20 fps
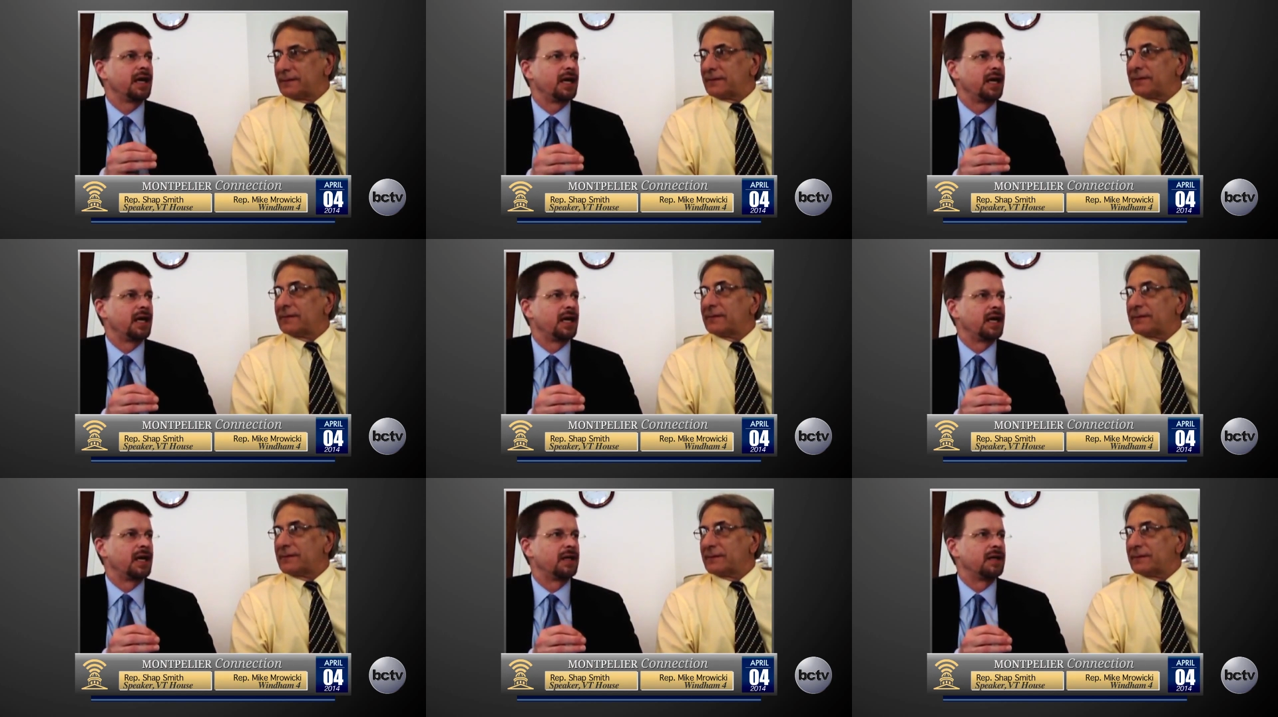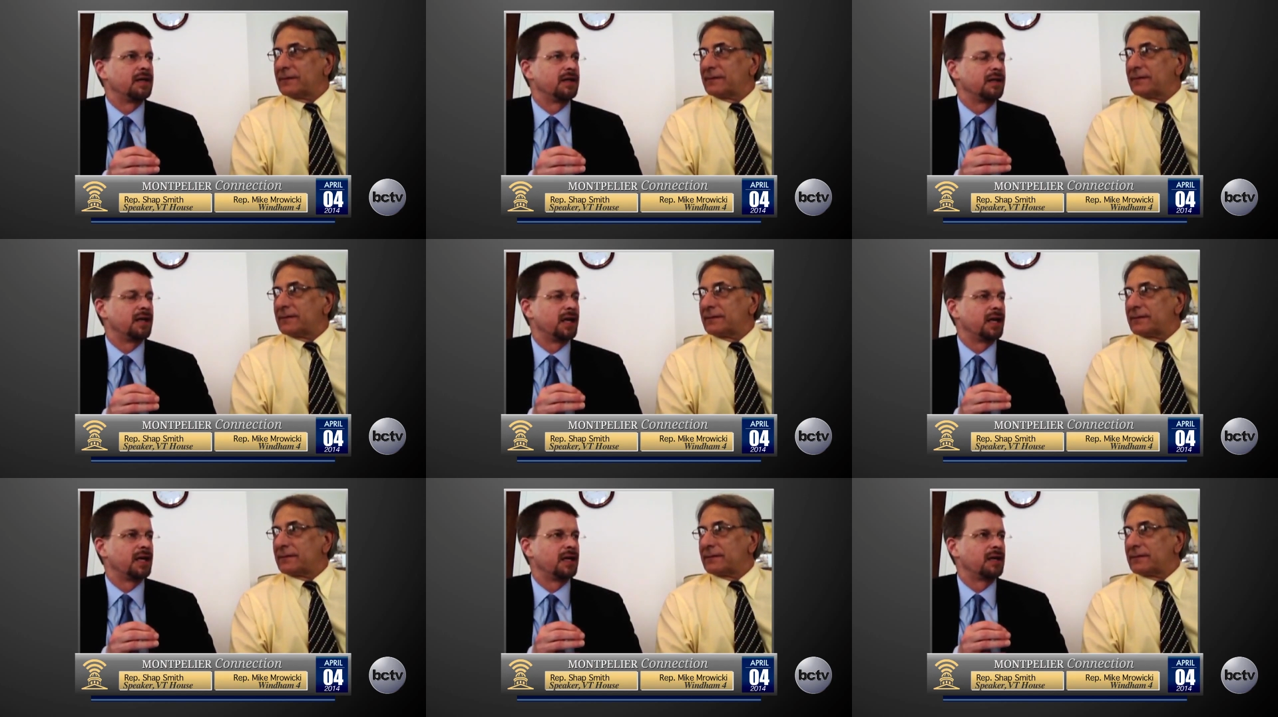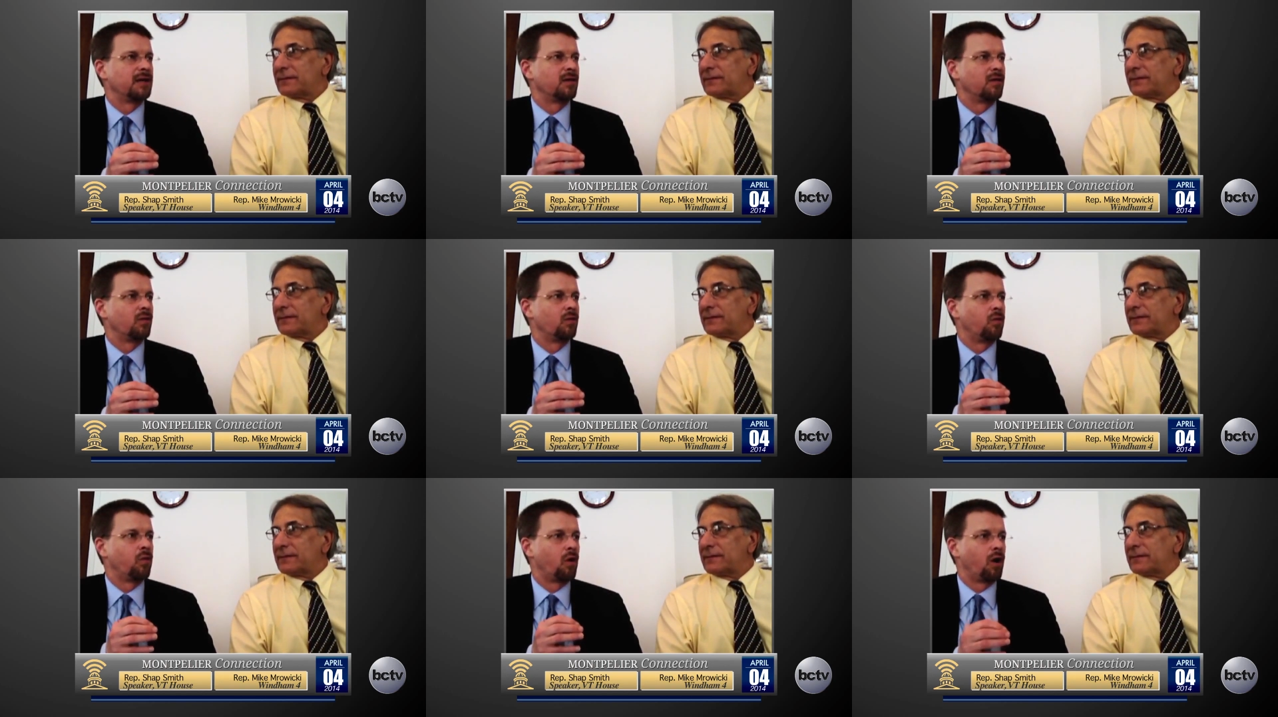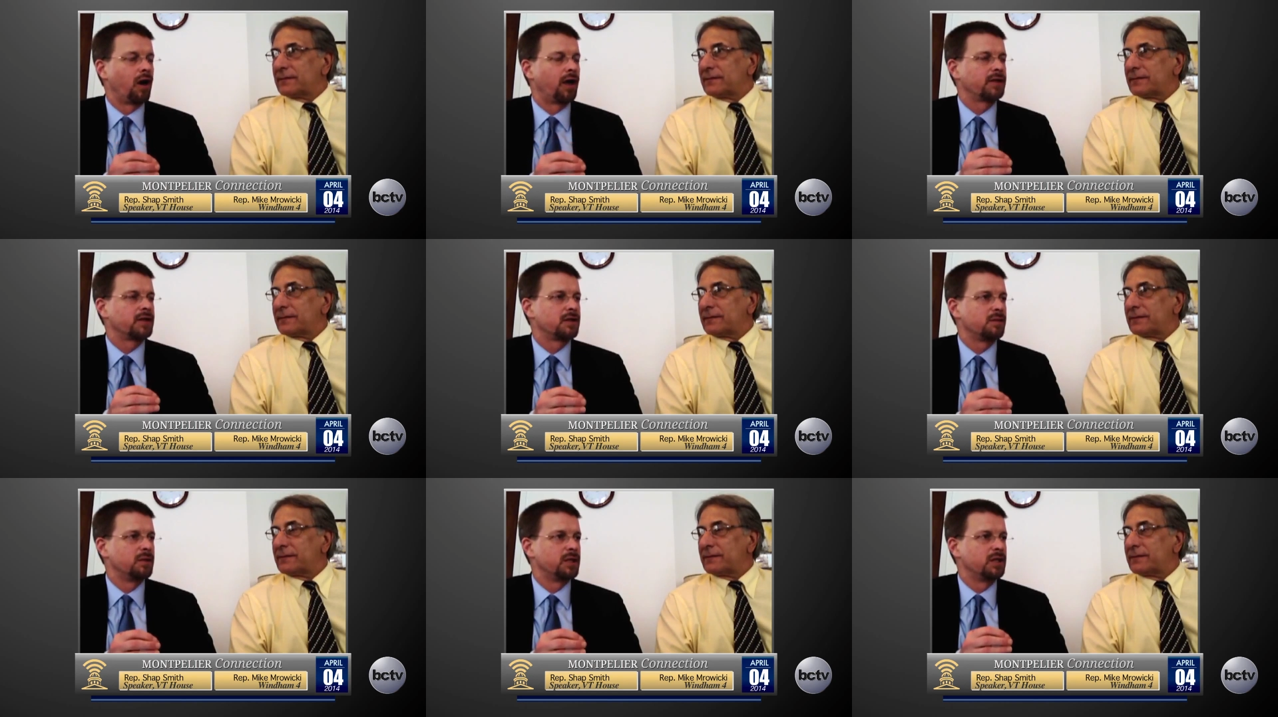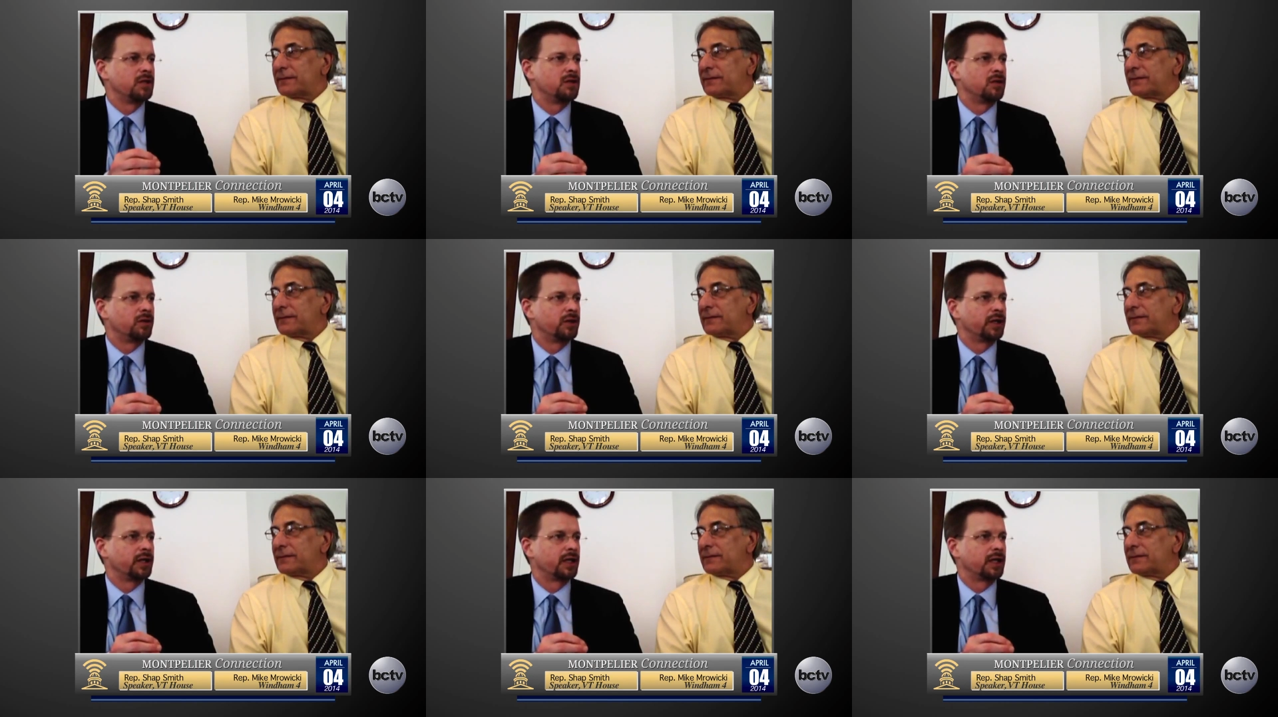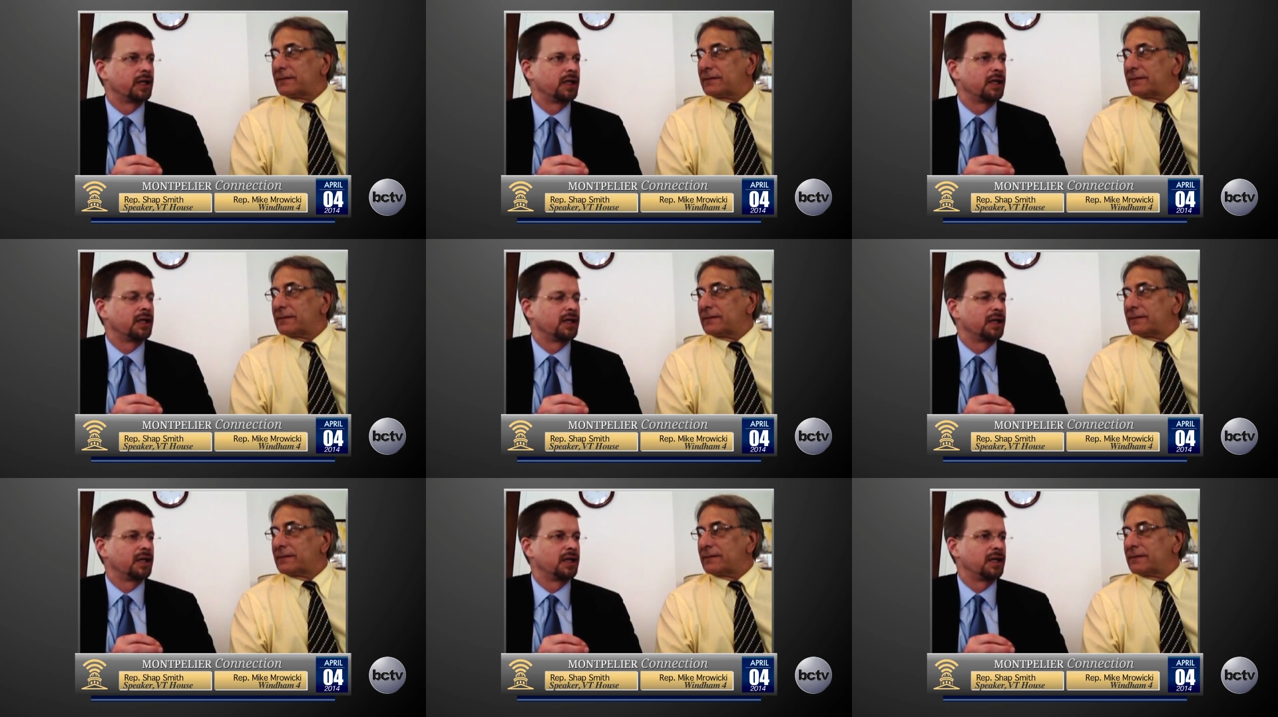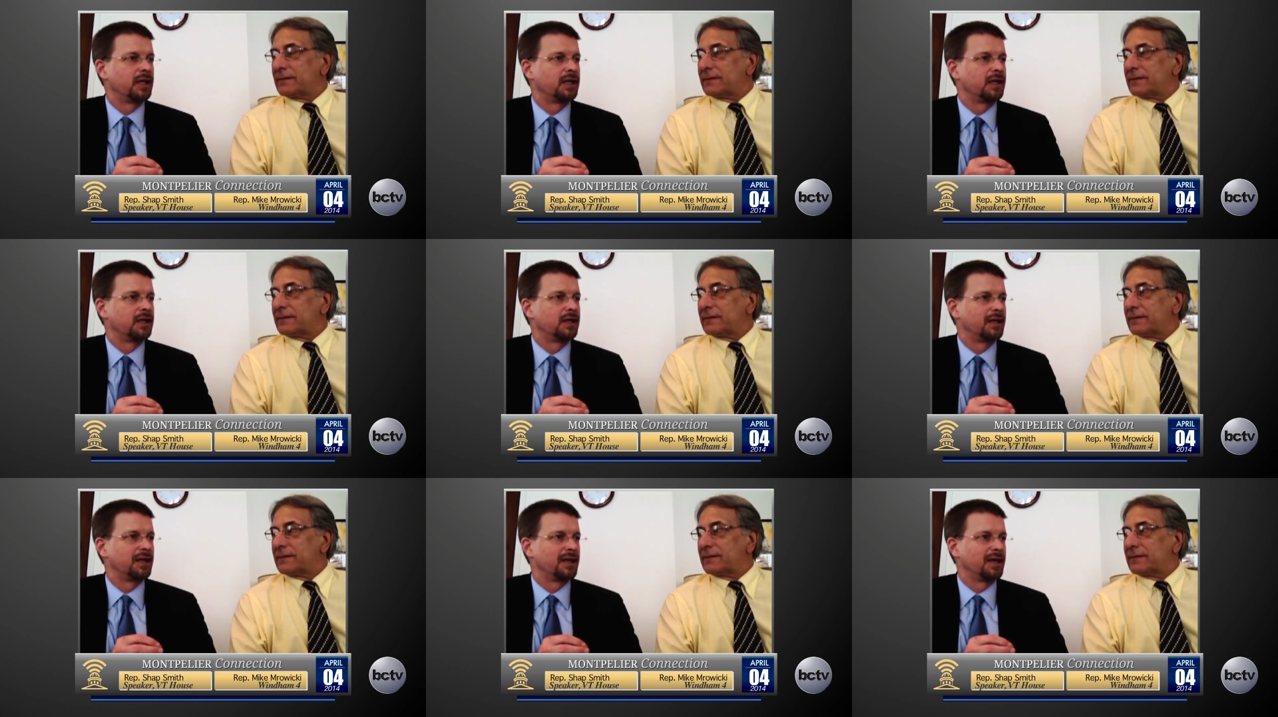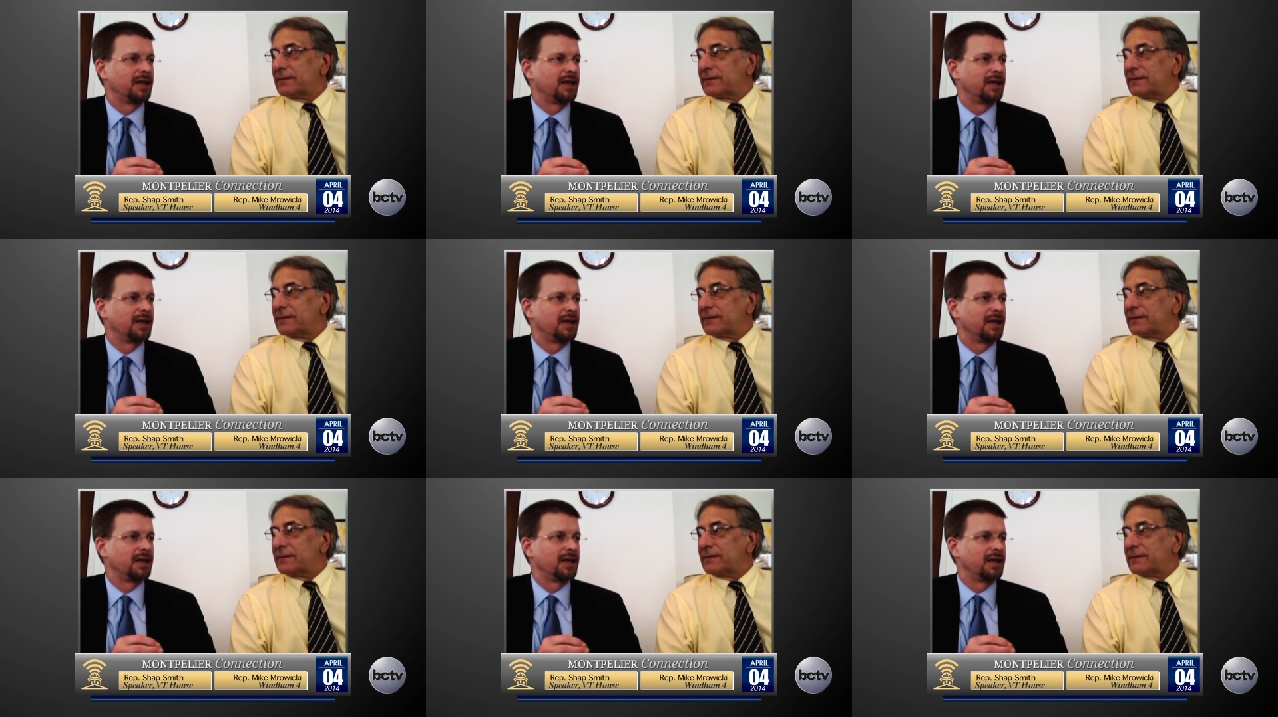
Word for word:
Speaker 1: and they want to be doing it in